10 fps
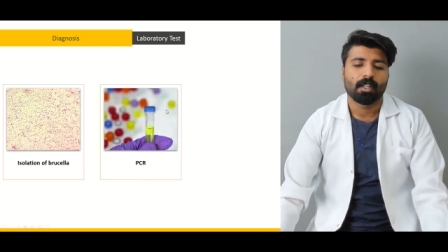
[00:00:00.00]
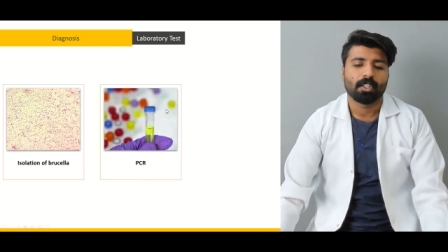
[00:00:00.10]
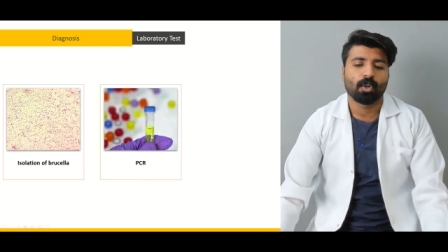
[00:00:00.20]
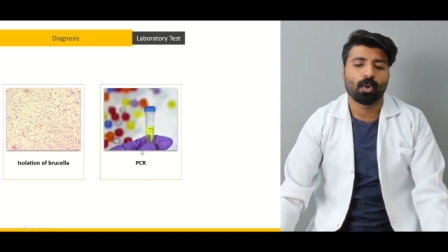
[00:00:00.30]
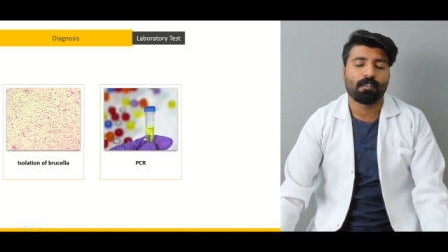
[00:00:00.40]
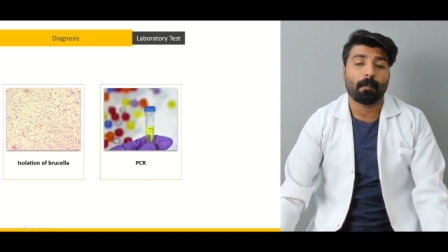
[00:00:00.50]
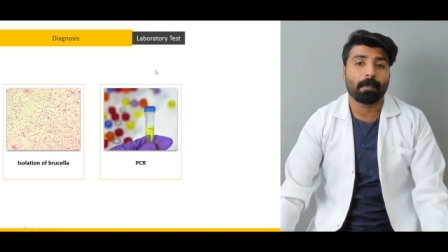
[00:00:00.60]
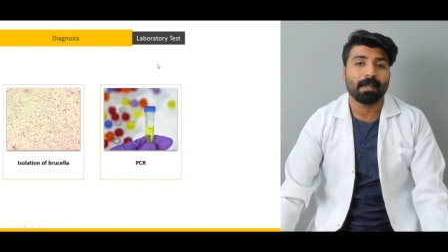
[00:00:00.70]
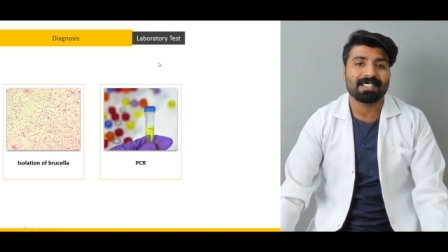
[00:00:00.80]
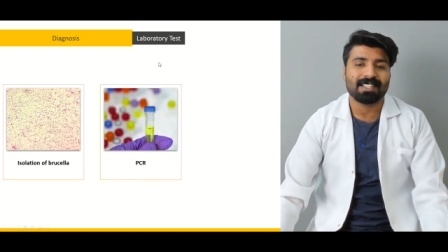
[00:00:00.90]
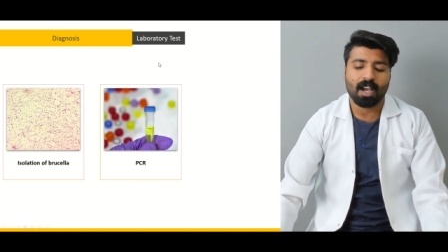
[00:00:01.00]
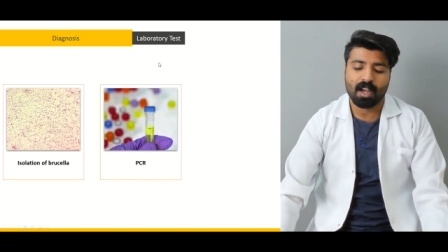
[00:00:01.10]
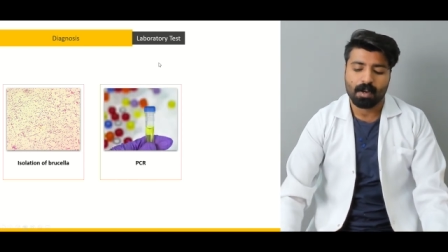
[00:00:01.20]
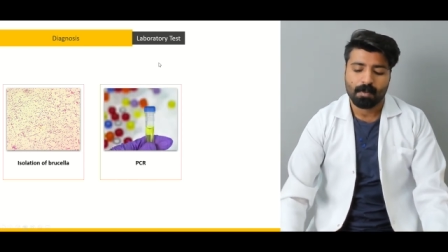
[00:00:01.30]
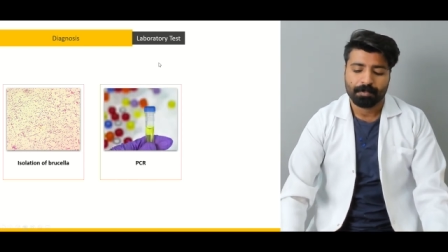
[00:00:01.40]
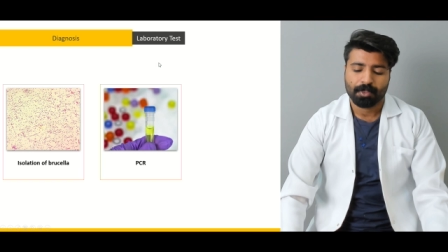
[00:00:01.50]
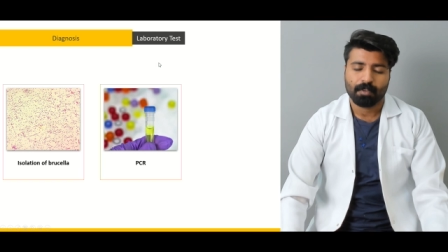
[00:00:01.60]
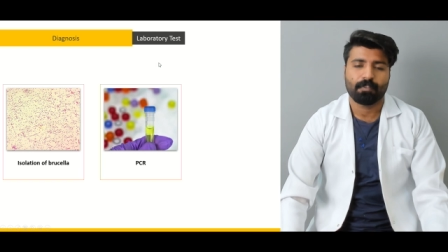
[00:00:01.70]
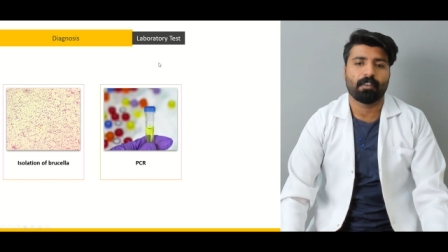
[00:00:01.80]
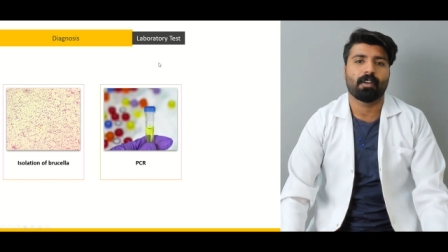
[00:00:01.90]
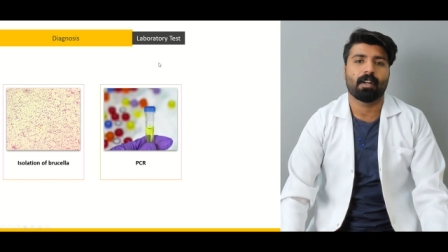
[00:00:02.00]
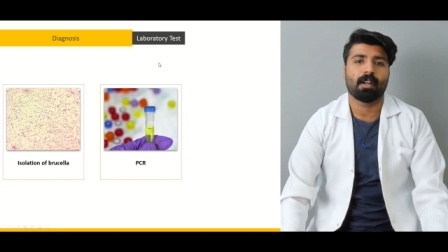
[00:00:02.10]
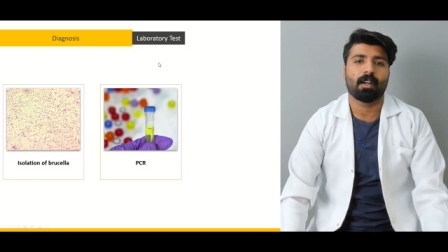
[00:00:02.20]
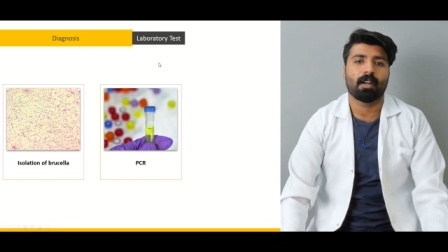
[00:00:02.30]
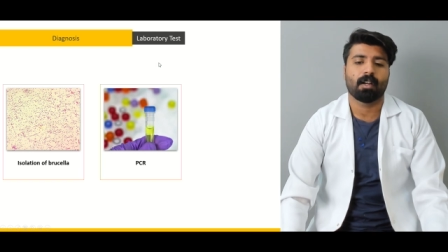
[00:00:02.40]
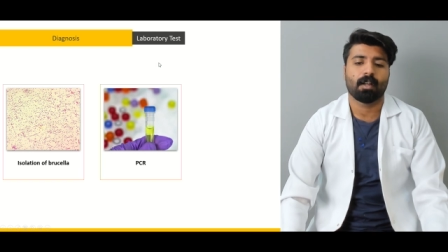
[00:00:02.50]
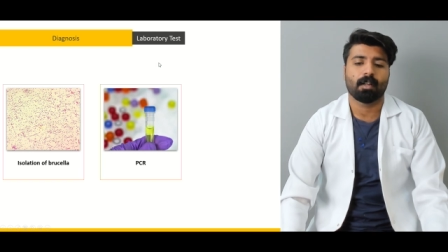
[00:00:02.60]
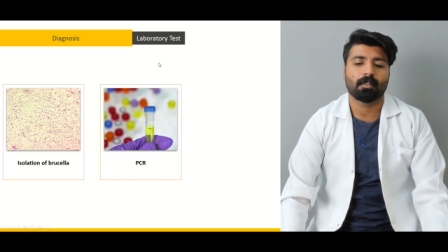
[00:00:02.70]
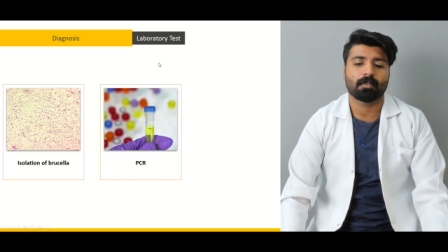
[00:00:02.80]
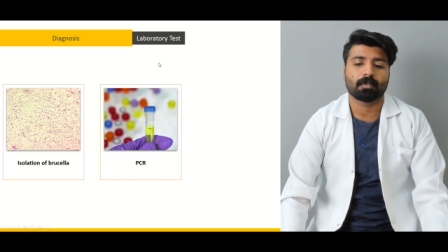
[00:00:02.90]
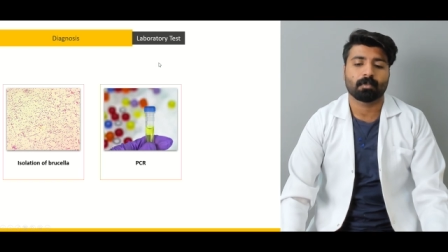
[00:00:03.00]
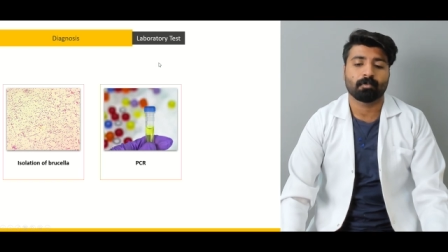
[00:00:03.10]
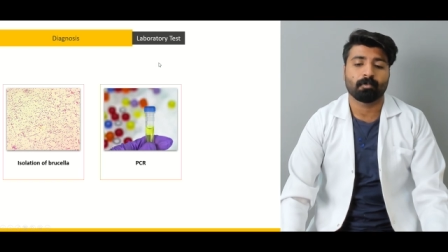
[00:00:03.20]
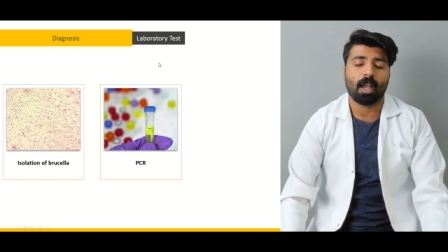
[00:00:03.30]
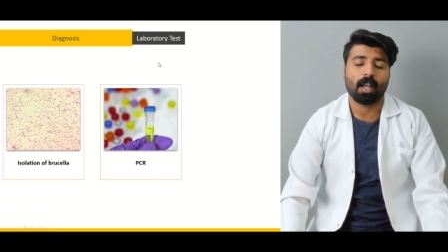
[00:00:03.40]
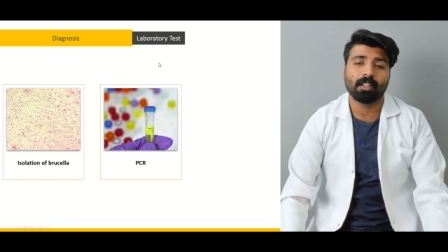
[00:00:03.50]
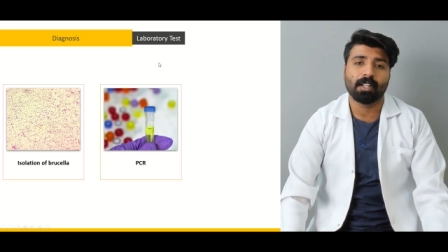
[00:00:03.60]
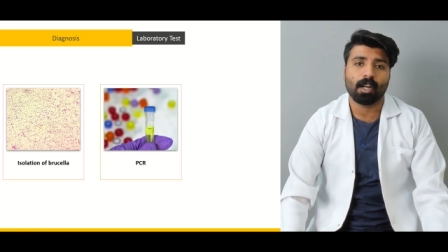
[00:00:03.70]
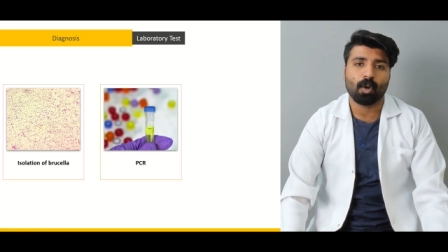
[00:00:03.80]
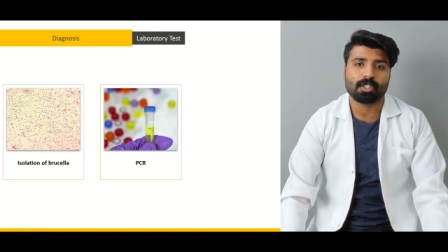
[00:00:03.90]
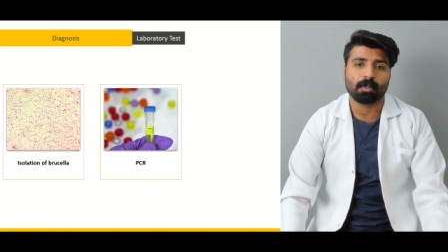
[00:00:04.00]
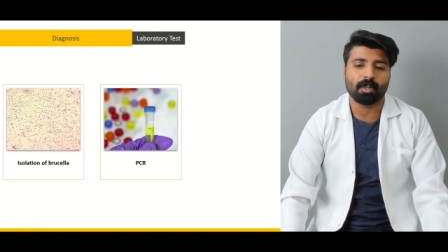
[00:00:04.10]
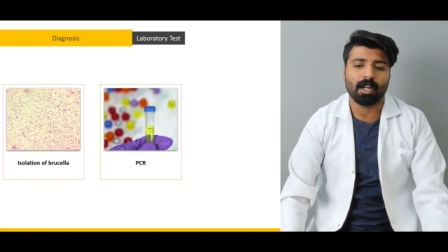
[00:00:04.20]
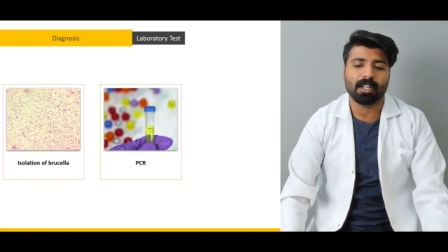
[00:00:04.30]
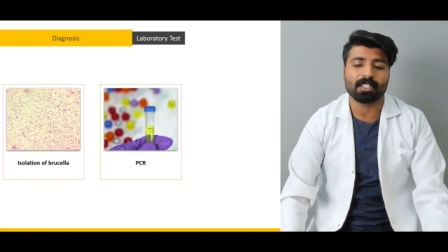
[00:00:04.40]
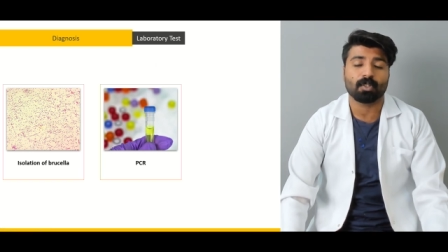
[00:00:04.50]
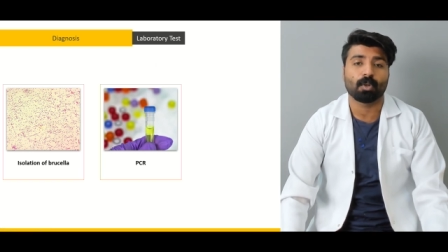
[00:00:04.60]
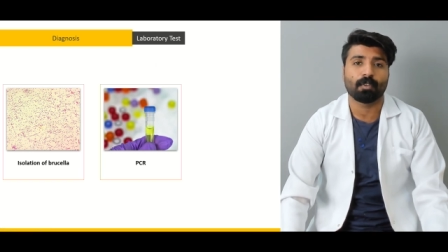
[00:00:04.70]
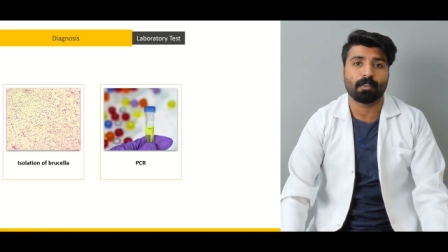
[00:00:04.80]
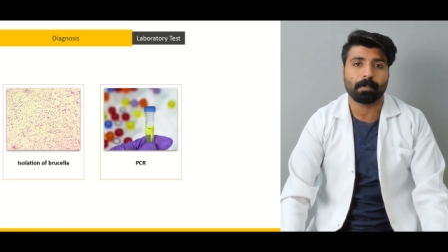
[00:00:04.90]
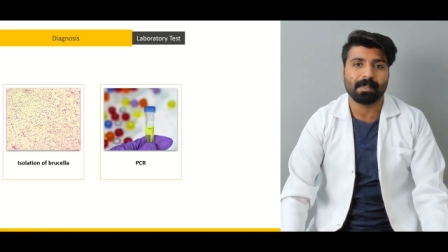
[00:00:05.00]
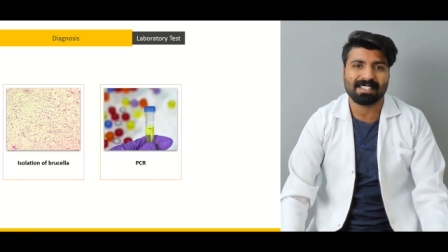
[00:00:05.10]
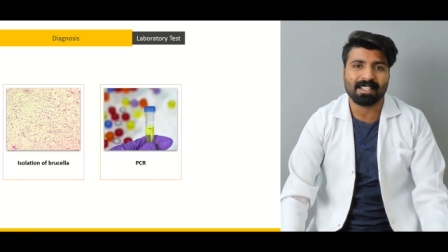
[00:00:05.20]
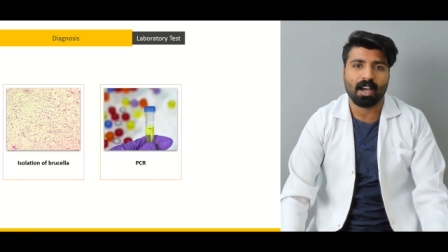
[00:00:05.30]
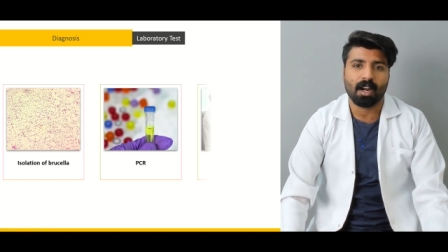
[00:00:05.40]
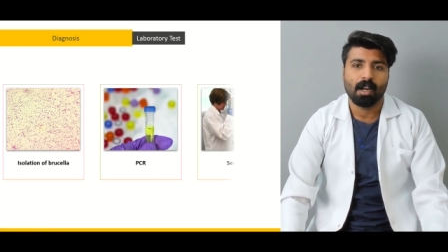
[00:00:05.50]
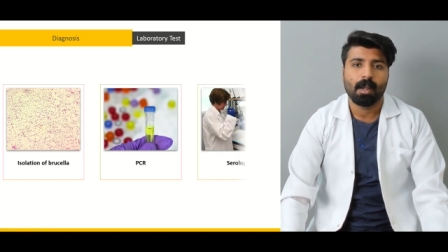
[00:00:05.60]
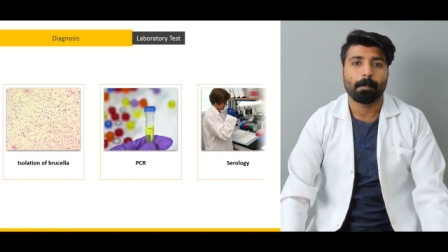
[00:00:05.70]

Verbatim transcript: You'll go for PCR, for uh, other diagnostic modalities, you'll go for PCR.